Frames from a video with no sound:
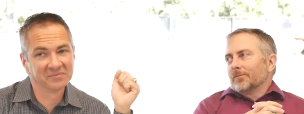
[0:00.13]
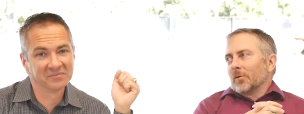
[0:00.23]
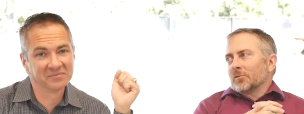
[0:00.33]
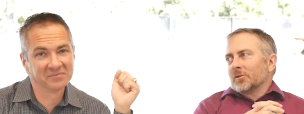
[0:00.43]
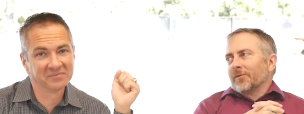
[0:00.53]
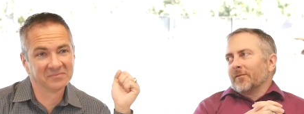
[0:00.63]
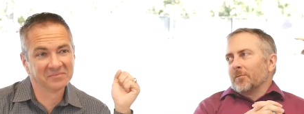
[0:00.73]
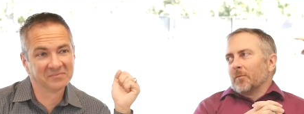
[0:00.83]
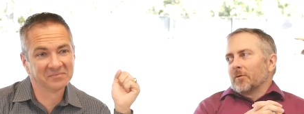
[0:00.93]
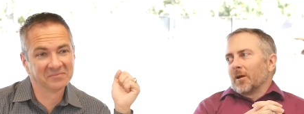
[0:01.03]
Speaker 1: What was your favorite
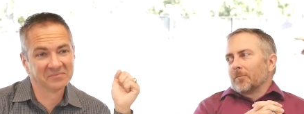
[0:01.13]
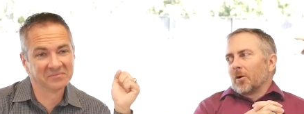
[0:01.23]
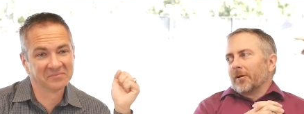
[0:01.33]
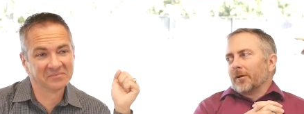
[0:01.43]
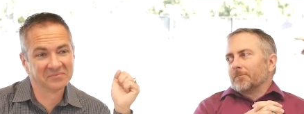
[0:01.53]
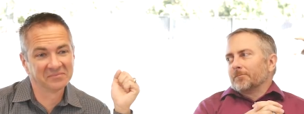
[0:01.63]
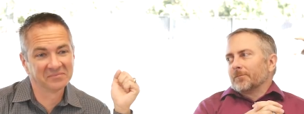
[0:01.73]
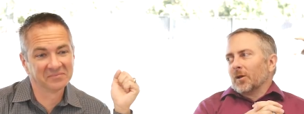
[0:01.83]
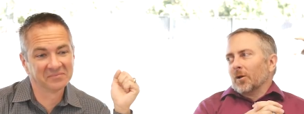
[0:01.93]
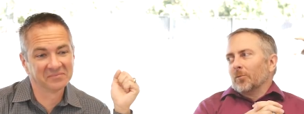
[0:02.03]
bubblegum growing up?
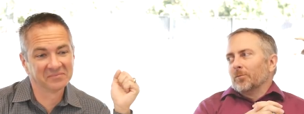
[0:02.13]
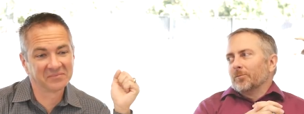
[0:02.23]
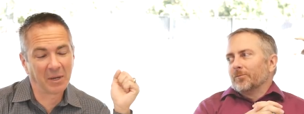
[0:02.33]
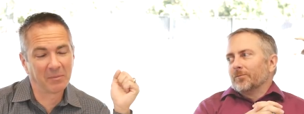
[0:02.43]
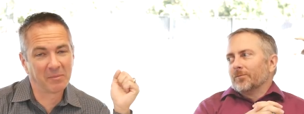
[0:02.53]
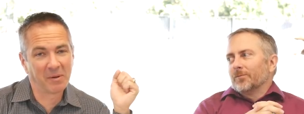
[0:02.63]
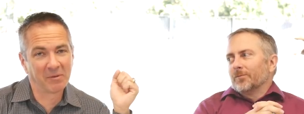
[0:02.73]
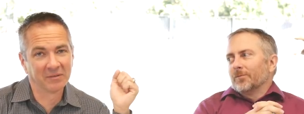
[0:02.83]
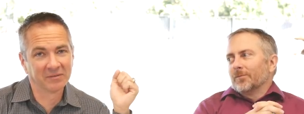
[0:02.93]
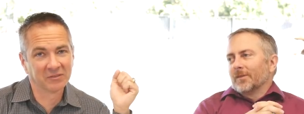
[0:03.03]
Go. Hubba
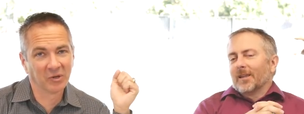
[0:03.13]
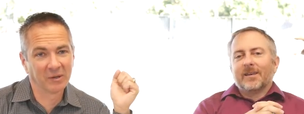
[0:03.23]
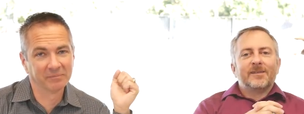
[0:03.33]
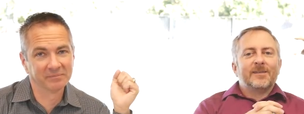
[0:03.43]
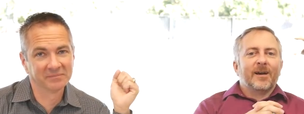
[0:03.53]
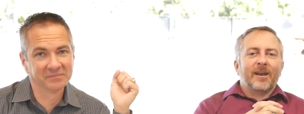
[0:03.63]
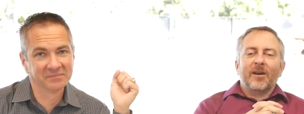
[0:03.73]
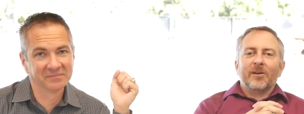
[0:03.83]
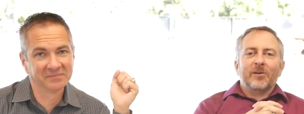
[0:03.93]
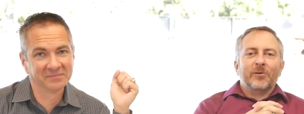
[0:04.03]
Bubba. Grape. Done. I
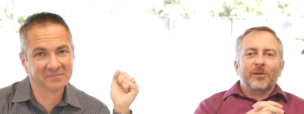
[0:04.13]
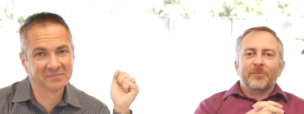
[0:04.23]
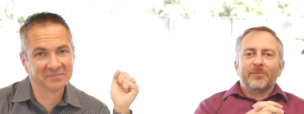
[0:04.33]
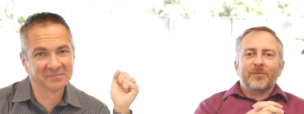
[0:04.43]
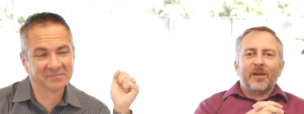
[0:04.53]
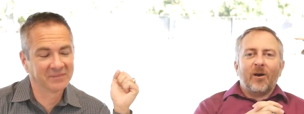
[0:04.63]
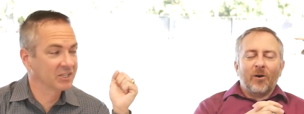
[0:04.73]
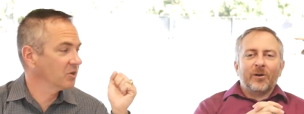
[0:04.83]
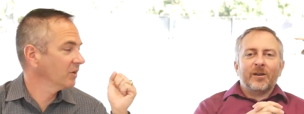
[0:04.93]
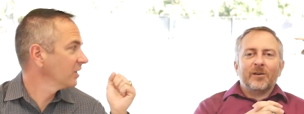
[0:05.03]
already knew it. Already
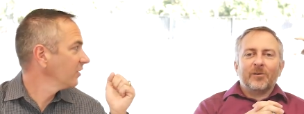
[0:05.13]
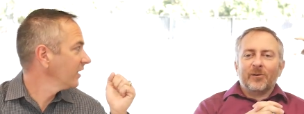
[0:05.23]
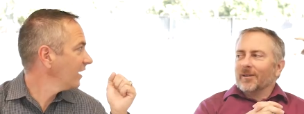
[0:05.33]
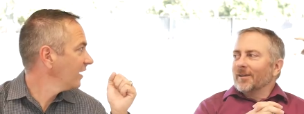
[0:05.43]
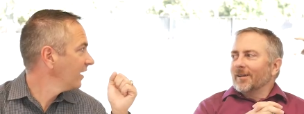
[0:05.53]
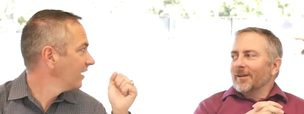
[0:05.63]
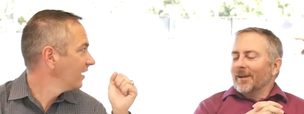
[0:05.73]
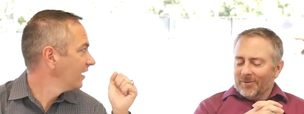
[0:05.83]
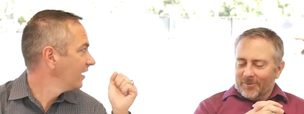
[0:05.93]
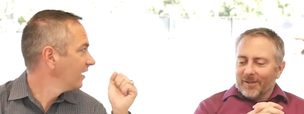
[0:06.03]
Did you already know that?
Speaker 2: It.
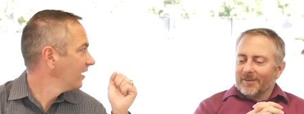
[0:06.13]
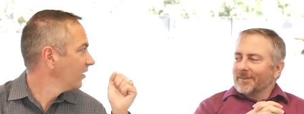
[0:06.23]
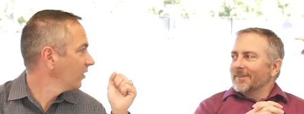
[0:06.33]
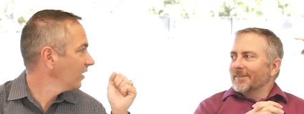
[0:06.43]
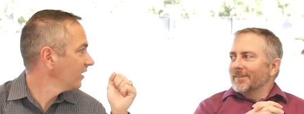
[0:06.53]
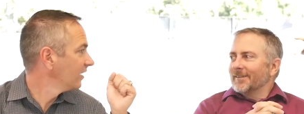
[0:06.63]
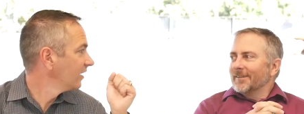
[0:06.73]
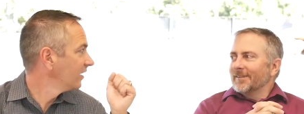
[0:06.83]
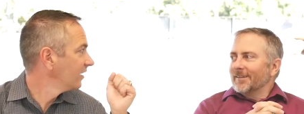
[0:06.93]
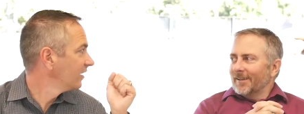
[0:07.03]
I knew that. Really?
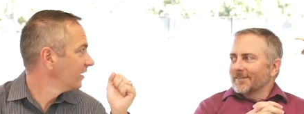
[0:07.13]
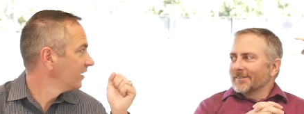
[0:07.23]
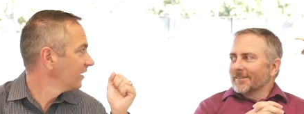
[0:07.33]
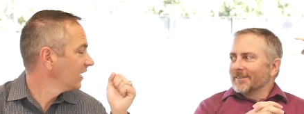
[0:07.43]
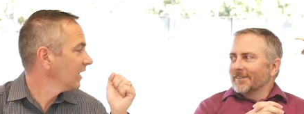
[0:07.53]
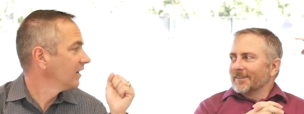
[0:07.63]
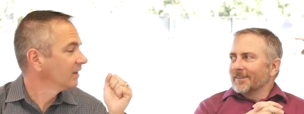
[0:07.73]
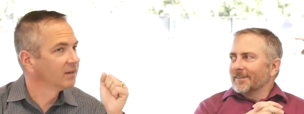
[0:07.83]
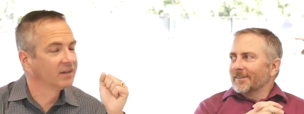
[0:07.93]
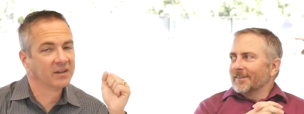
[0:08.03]
Yes. Yeah.
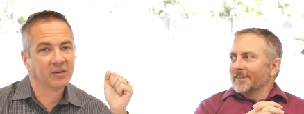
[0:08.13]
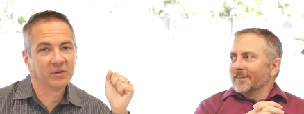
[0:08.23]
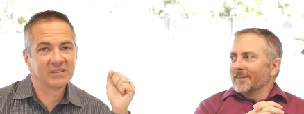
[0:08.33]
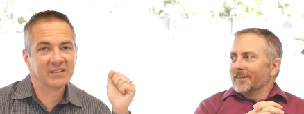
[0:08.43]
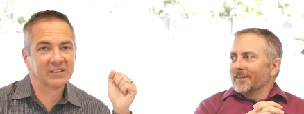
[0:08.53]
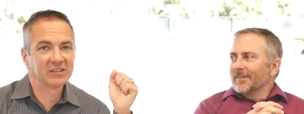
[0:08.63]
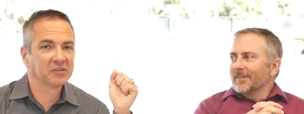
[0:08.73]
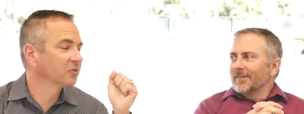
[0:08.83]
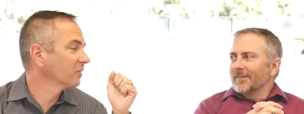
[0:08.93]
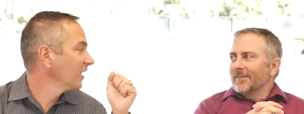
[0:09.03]
We'd sneak to
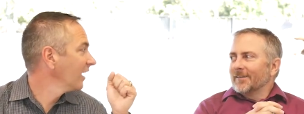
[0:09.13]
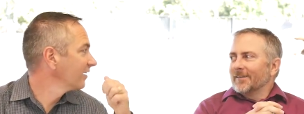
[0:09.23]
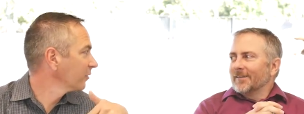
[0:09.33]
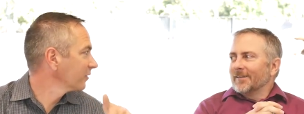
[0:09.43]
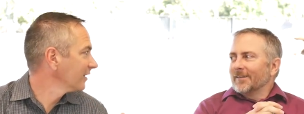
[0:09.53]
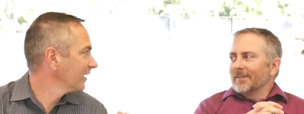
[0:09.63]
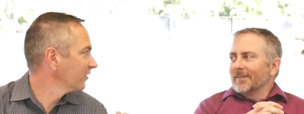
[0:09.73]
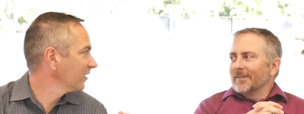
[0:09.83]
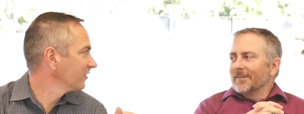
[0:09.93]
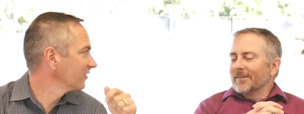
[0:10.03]
Circle K because I wasn't allowed
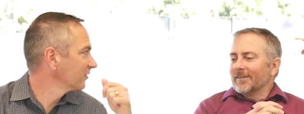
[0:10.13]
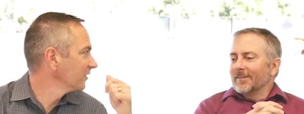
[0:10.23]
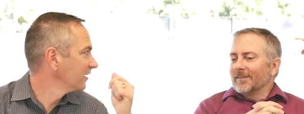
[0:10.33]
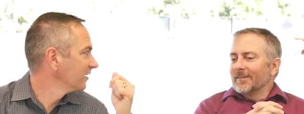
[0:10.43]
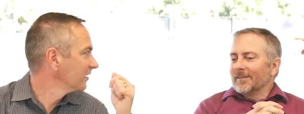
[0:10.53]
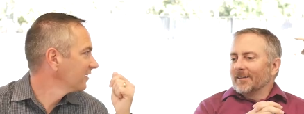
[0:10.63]
to cross the street.